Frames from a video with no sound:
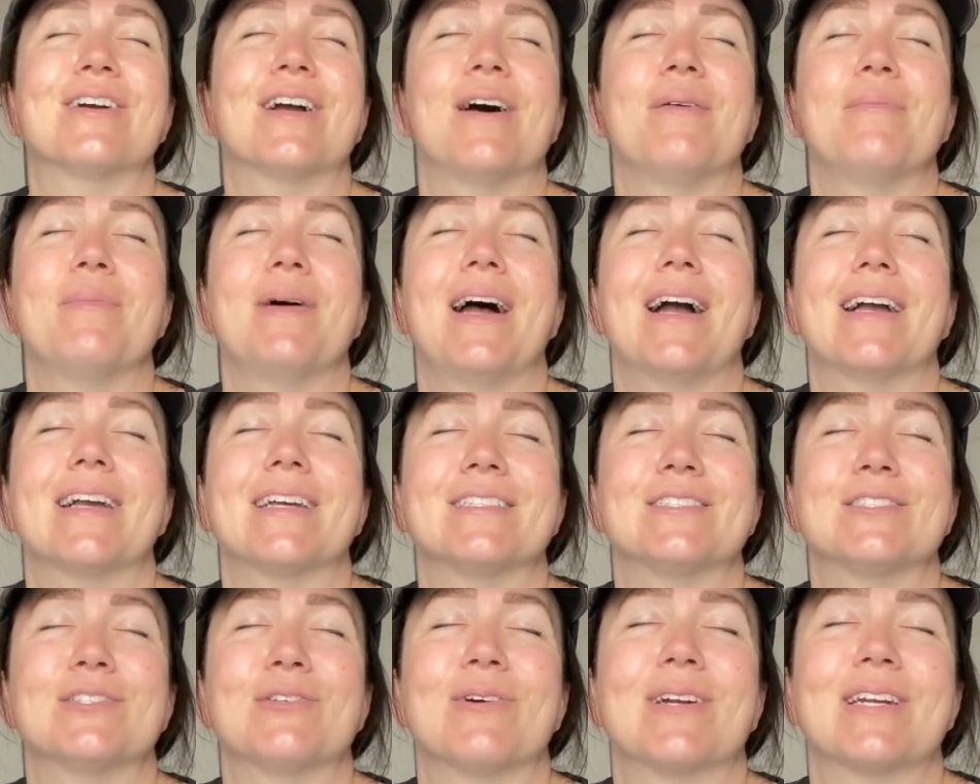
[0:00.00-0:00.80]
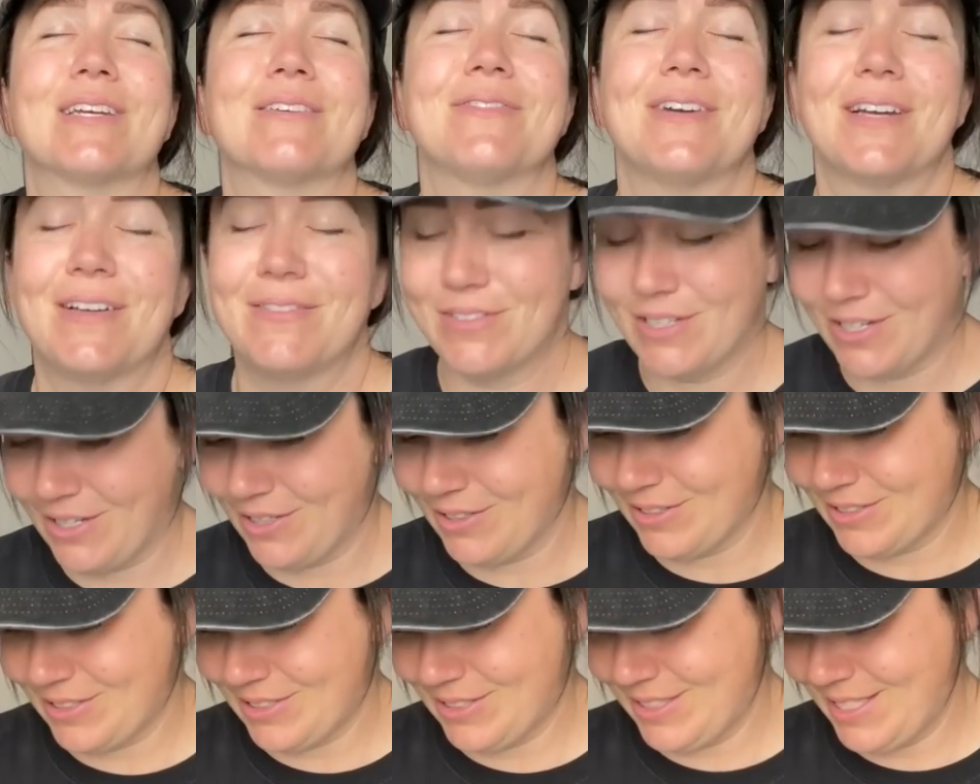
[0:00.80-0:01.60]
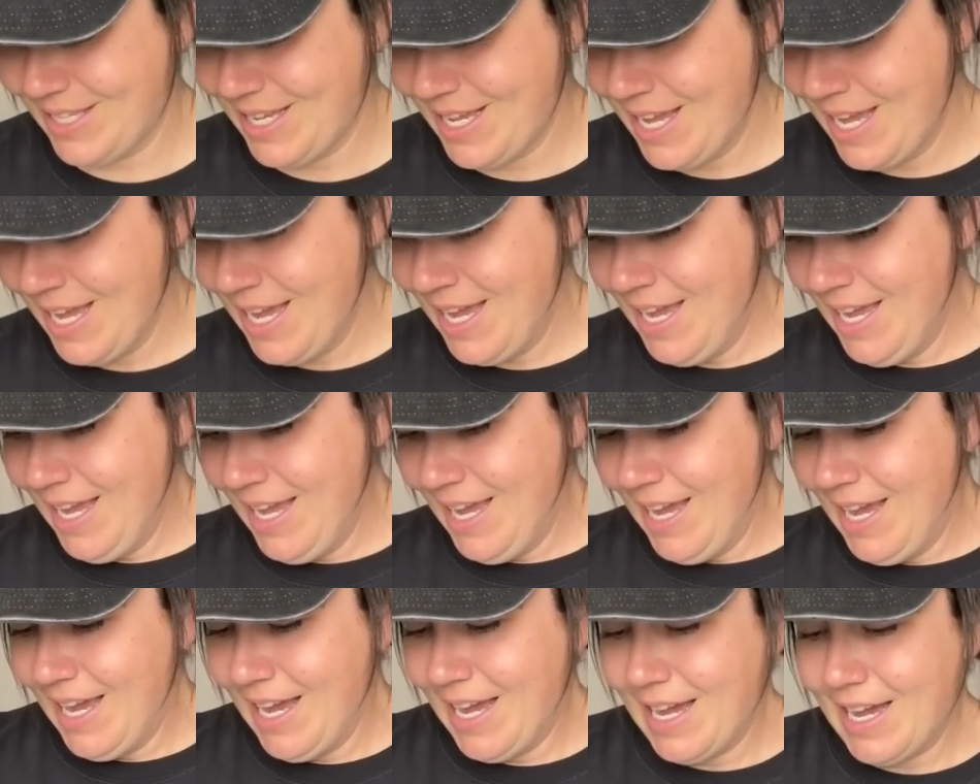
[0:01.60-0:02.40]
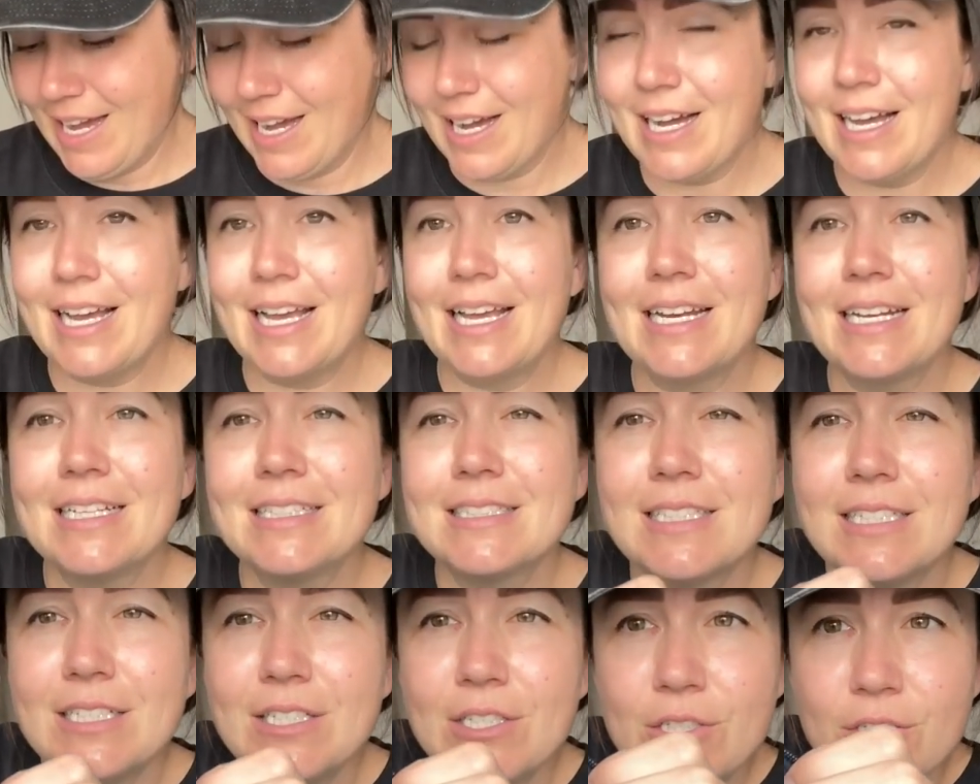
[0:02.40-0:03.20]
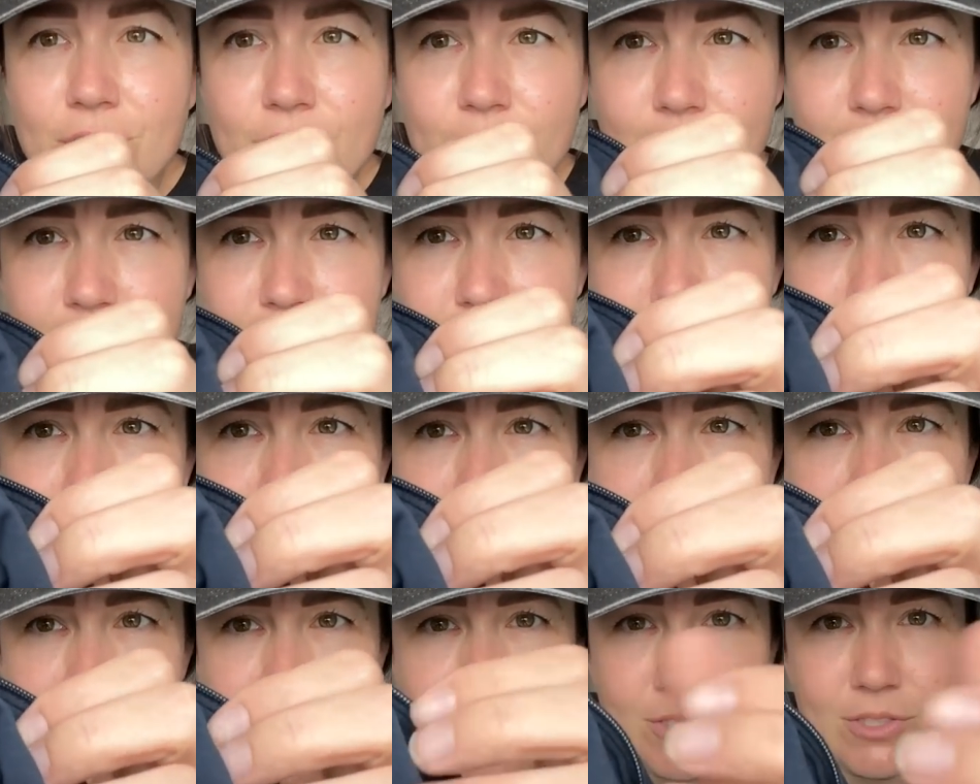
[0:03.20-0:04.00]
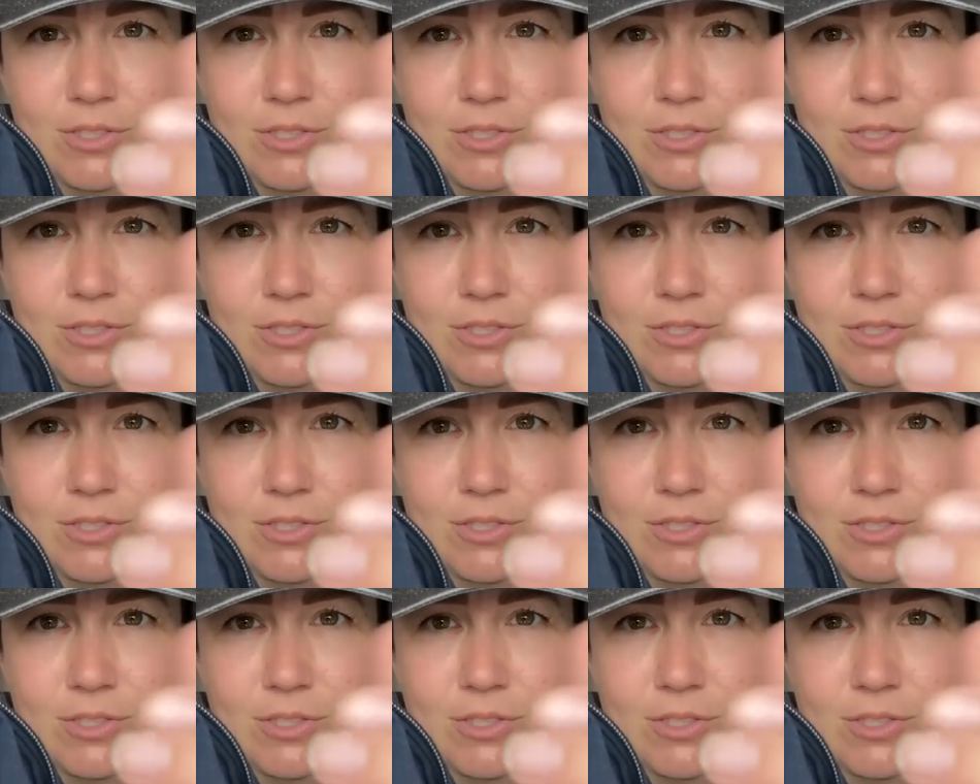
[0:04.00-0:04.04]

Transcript: come back as $25. And it's a newer style,